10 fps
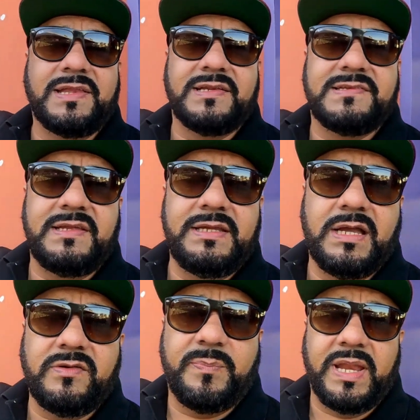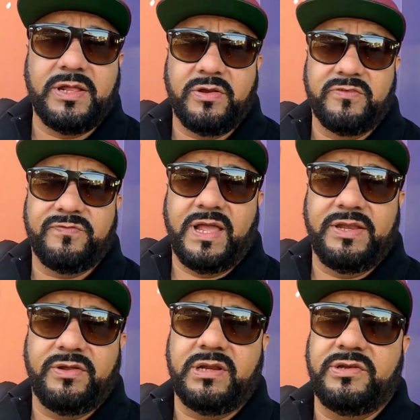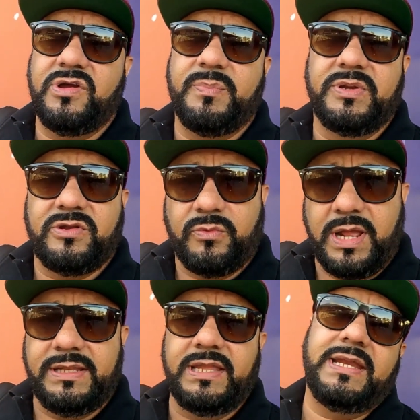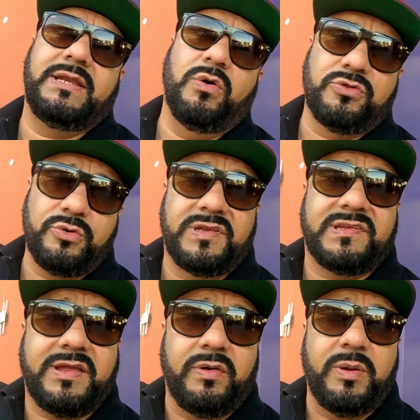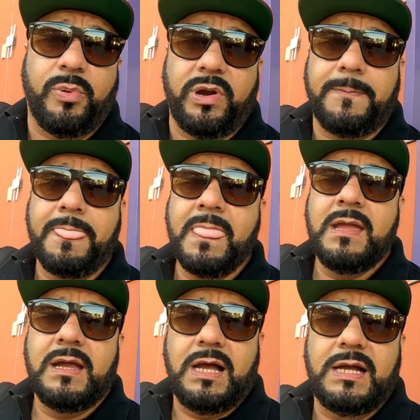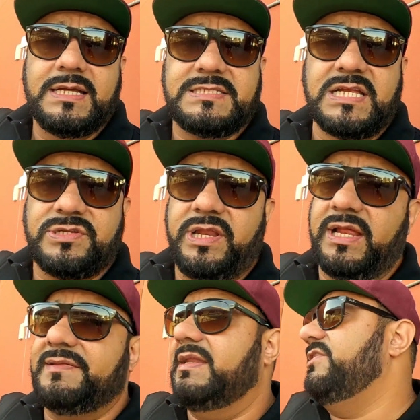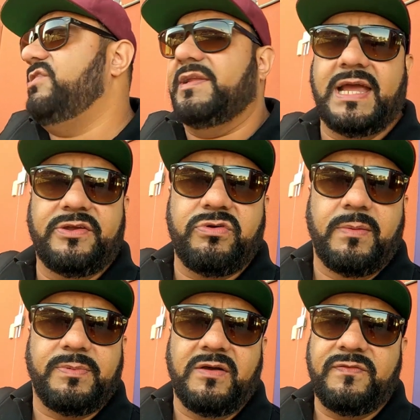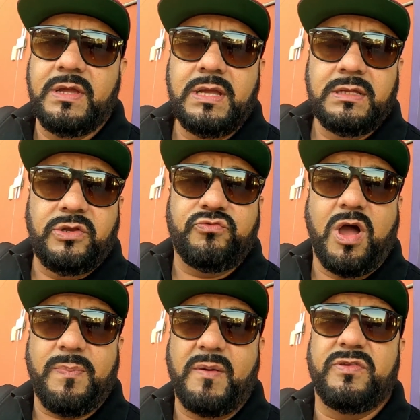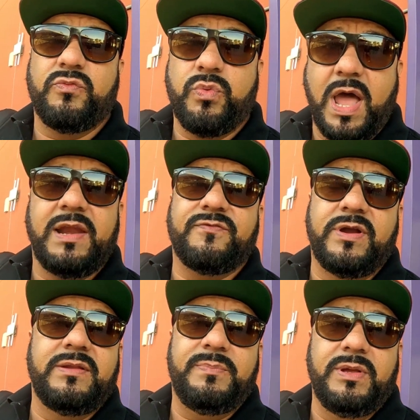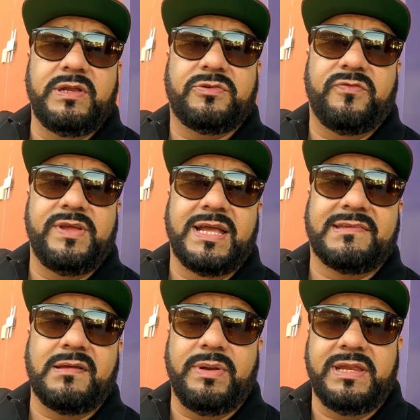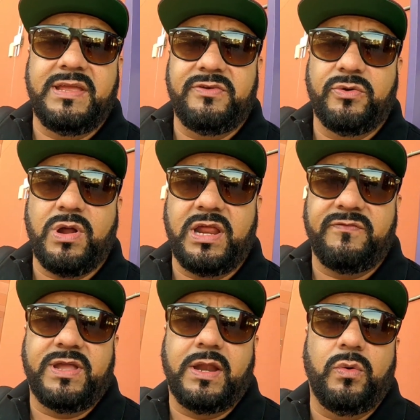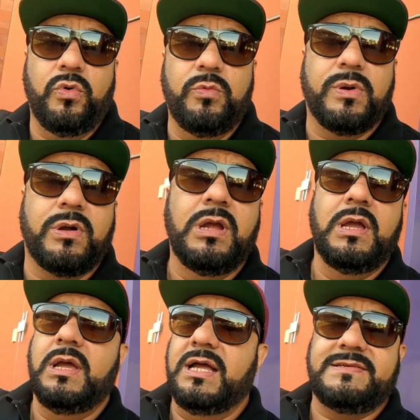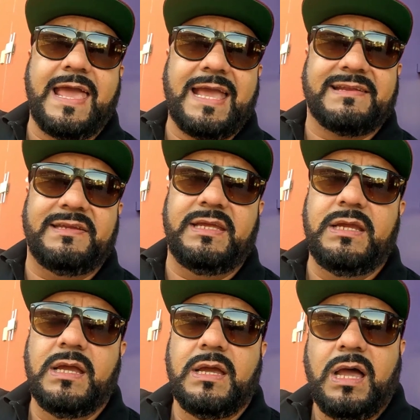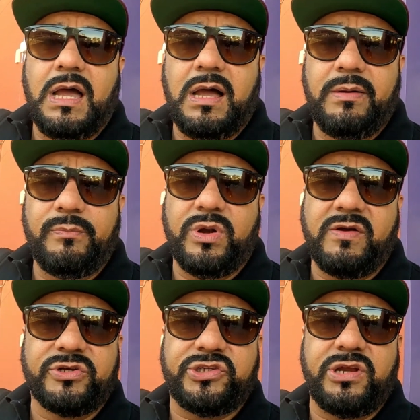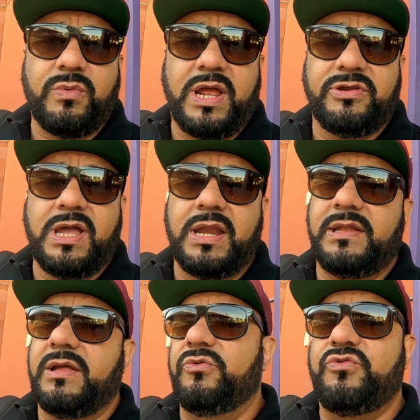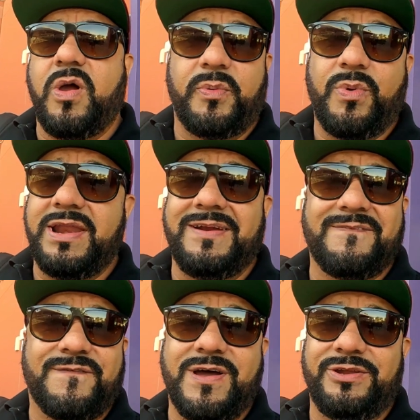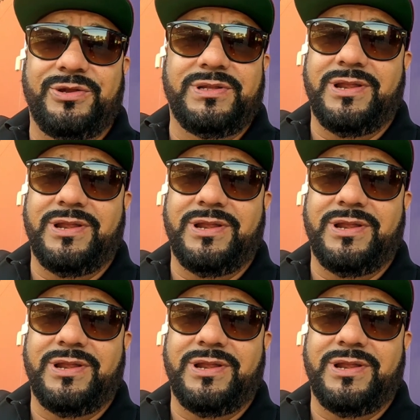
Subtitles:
guys can see, depending on your flight, you're going to jump into the right lane, go through the security point. Essentially, like I said, I just got dropped off. The drop-off is right in front of the building. So if you got somebody giving you a ride, if you got an Uber, a taxi, whatever share ride you got, they're going to drop it right in the front. And you